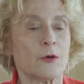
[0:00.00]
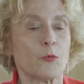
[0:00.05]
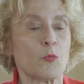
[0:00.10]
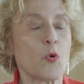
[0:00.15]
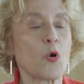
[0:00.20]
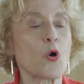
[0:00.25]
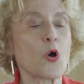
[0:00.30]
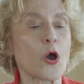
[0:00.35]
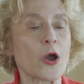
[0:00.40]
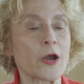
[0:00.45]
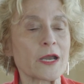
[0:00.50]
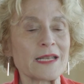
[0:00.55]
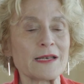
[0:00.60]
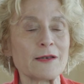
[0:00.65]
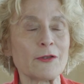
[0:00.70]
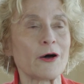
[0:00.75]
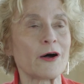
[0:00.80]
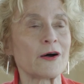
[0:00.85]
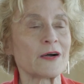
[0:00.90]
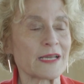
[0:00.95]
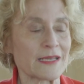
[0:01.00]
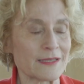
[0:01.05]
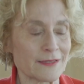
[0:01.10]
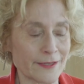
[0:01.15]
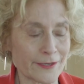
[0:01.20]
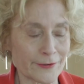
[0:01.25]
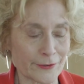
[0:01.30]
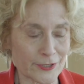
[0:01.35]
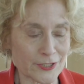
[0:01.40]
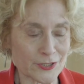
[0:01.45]
War in Law and
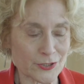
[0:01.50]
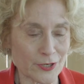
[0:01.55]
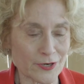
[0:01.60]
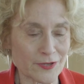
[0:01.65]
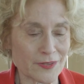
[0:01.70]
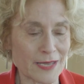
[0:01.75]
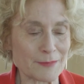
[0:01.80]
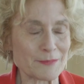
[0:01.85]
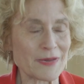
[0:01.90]
Literature, that